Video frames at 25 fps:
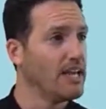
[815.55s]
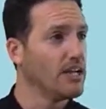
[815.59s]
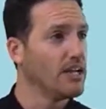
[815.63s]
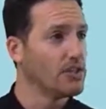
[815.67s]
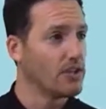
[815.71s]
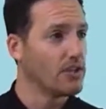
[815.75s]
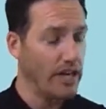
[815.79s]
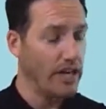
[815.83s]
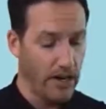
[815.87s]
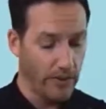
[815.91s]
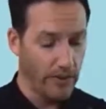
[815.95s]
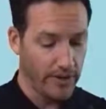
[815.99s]

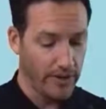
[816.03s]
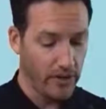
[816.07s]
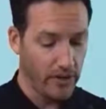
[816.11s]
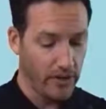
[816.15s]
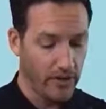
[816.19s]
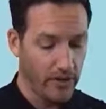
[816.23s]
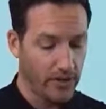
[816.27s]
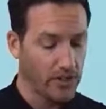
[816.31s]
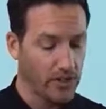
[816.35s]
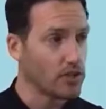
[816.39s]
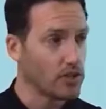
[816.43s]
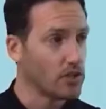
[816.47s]
So now we know
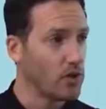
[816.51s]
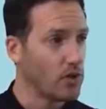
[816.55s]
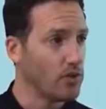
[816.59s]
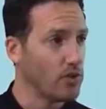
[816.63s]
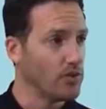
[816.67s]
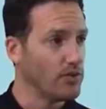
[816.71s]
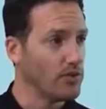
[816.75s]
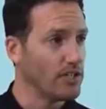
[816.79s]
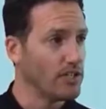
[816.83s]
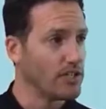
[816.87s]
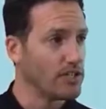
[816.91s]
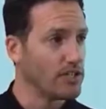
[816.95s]
that the
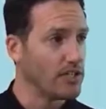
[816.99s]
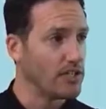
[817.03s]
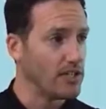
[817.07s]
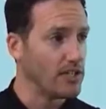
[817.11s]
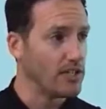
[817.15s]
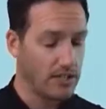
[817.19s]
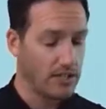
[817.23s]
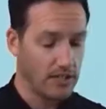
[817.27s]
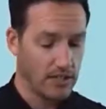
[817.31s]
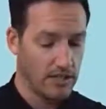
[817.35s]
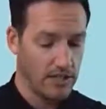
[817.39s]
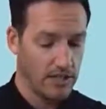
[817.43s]
total
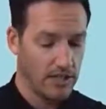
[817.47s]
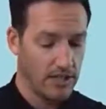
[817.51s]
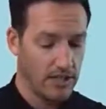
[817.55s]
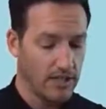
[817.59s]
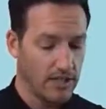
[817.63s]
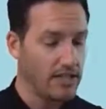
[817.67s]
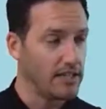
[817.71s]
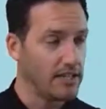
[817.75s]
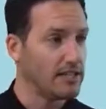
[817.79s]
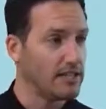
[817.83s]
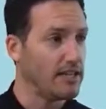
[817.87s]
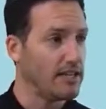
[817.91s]
distance
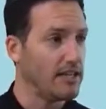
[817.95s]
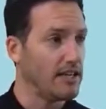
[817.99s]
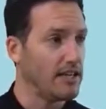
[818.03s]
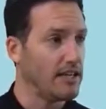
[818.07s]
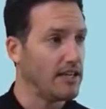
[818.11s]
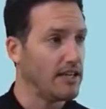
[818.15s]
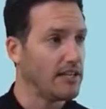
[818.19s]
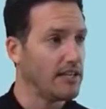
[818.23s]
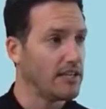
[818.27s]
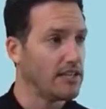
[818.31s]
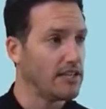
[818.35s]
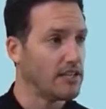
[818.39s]
is
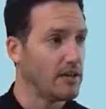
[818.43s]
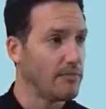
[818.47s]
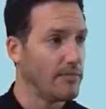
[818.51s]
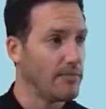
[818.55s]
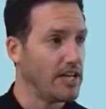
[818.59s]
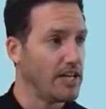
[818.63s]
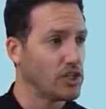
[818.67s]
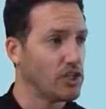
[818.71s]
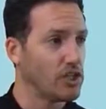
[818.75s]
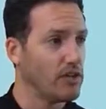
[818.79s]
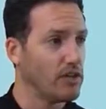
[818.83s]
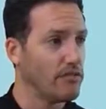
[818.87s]
the
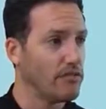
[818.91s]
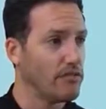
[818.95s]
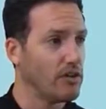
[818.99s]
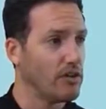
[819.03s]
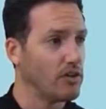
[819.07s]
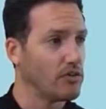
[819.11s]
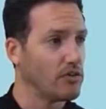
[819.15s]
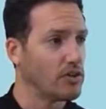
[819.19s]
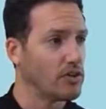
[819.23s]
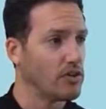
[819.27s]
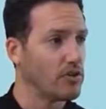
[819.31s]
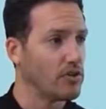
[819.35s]
summation of
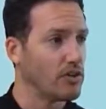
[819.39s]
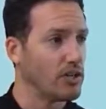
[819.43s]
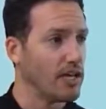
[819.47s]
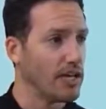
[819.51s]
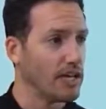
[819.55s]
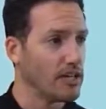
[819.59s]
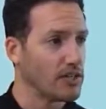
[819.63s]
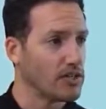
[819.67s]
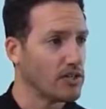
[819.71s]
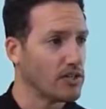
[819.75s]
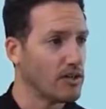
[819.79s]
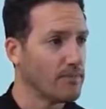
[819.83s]
those 2
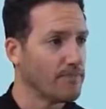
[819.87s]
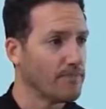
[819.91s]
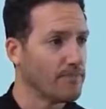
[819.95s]
things.